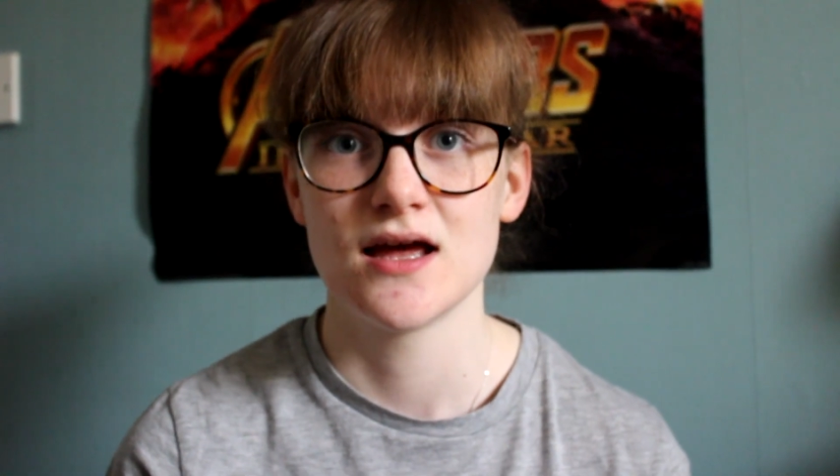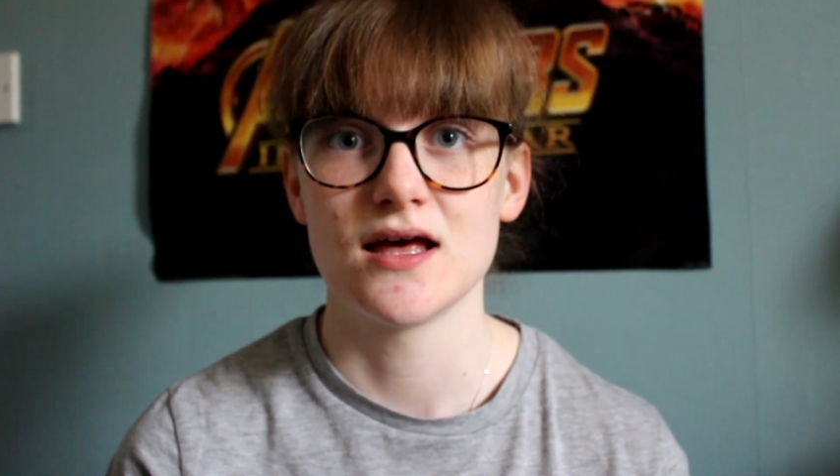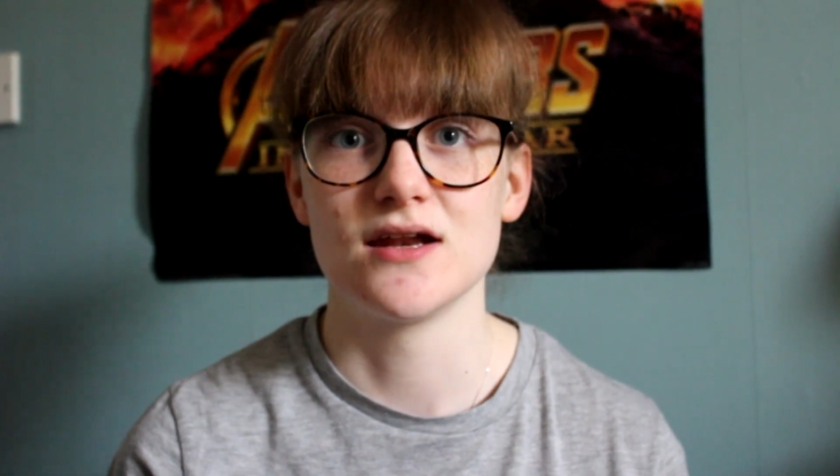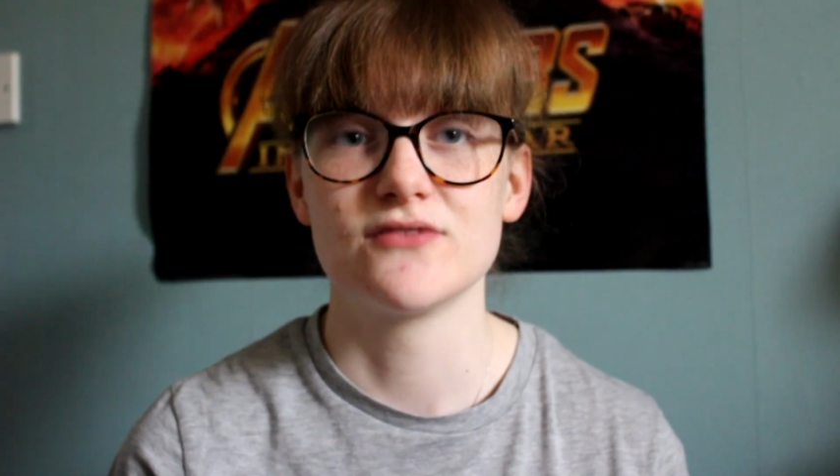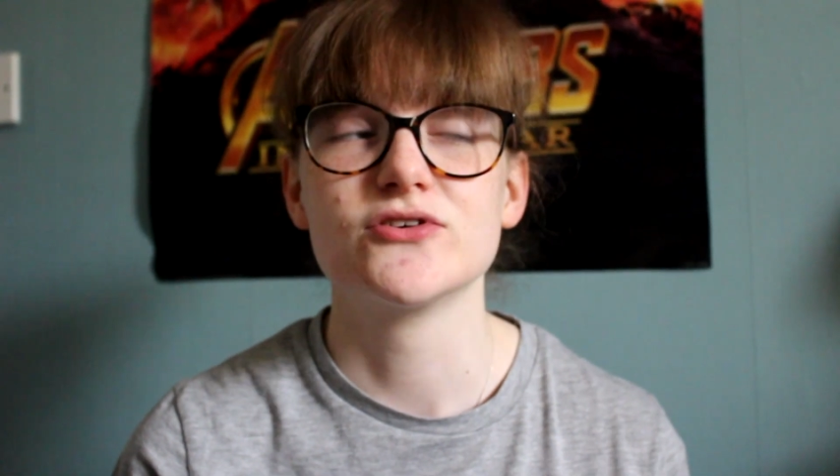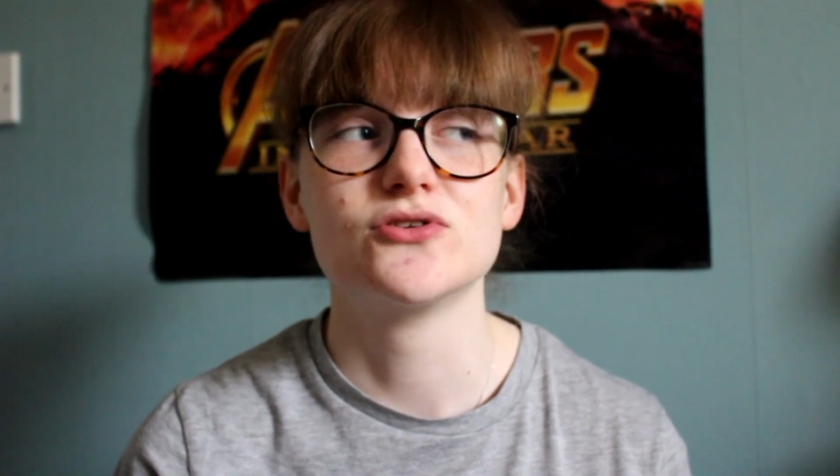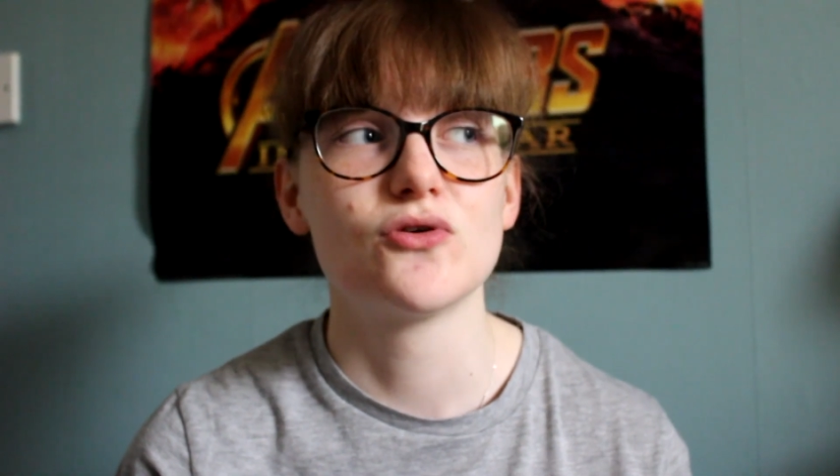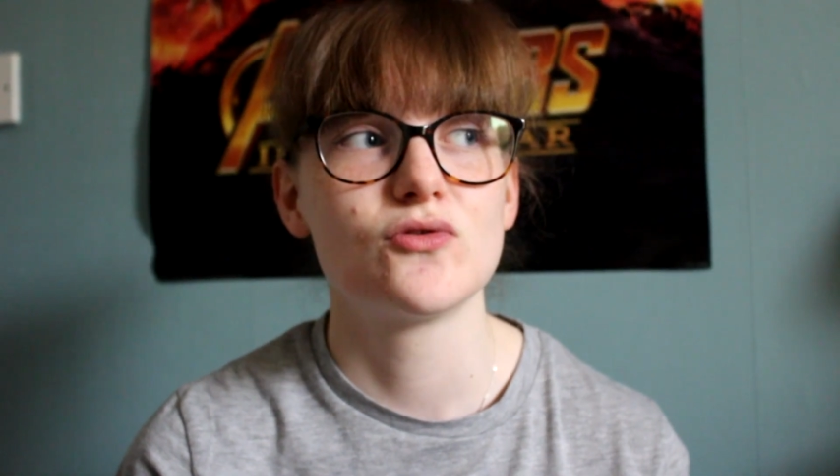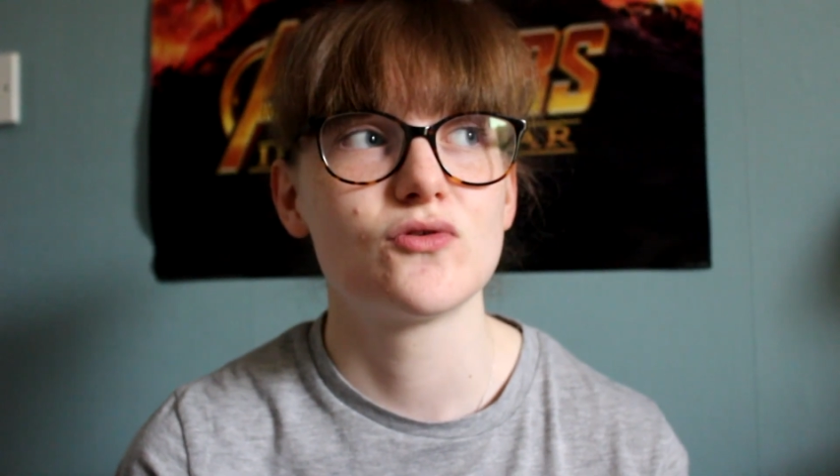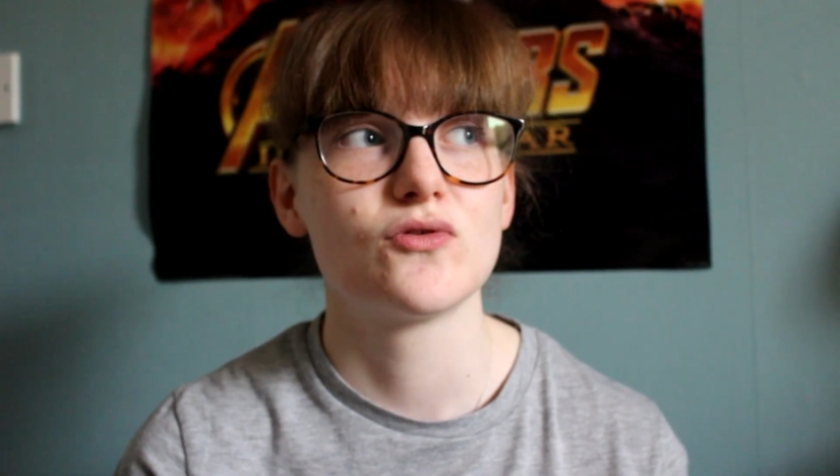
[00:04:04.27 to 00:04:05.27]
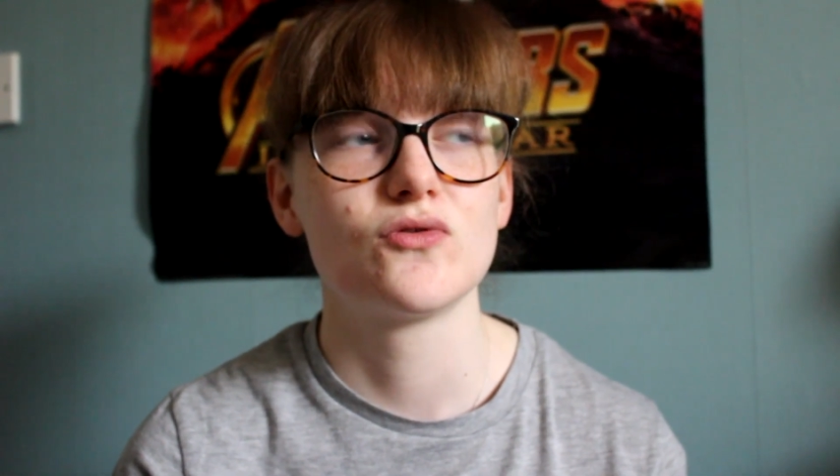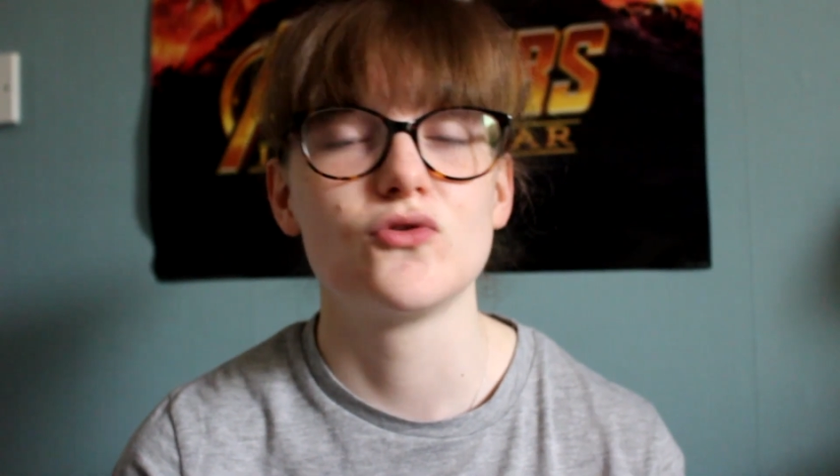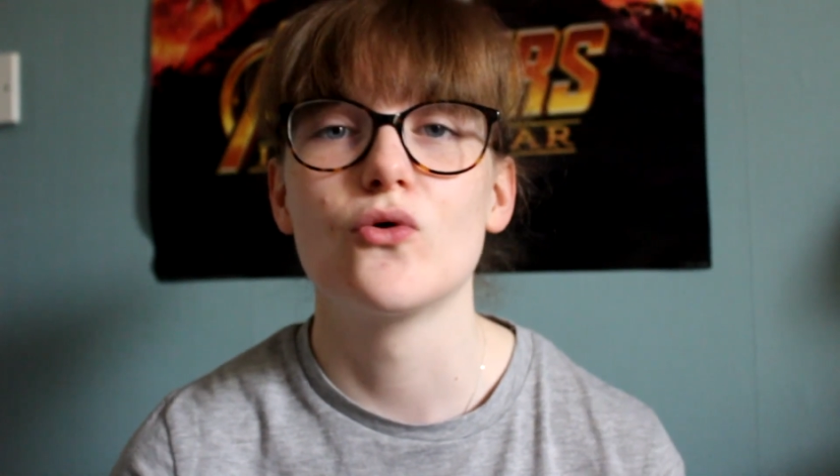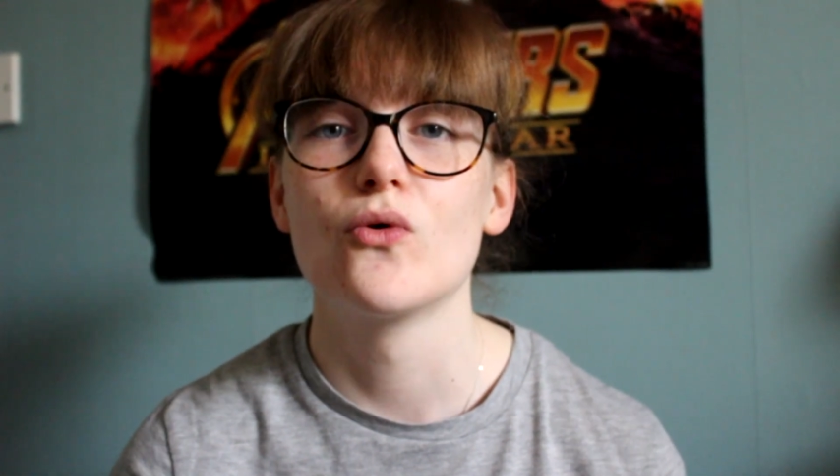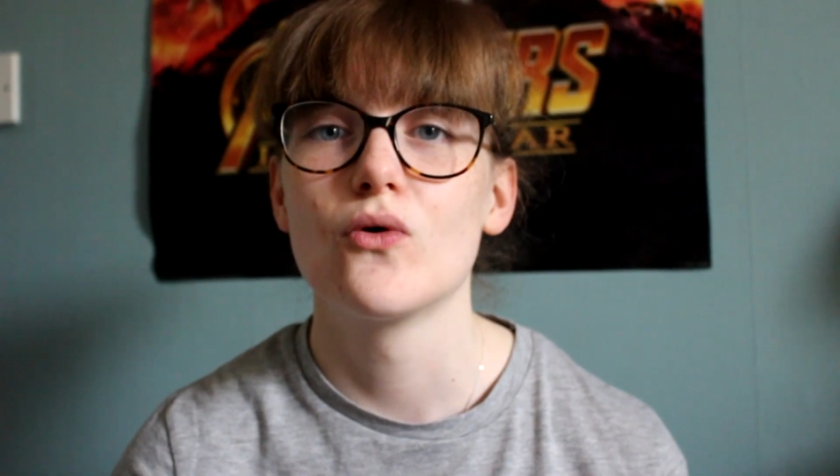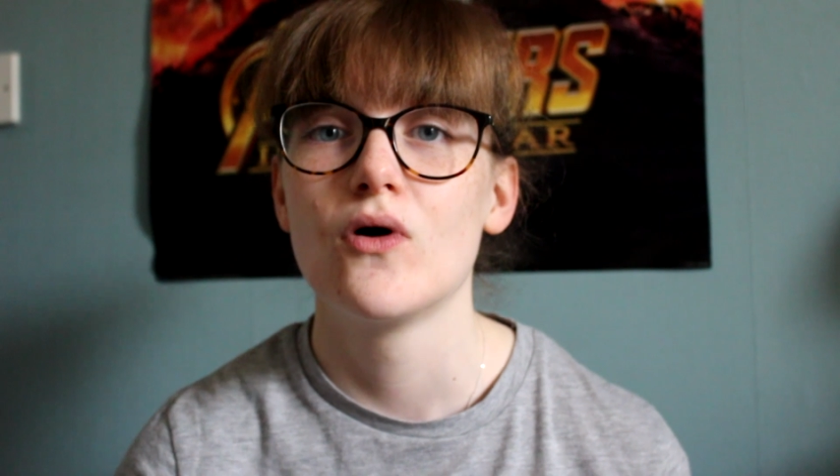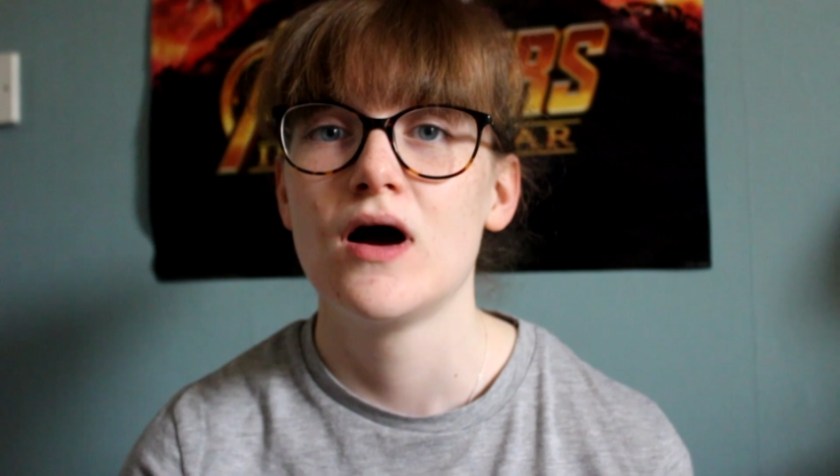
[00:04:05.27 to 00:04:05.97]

And if you don't know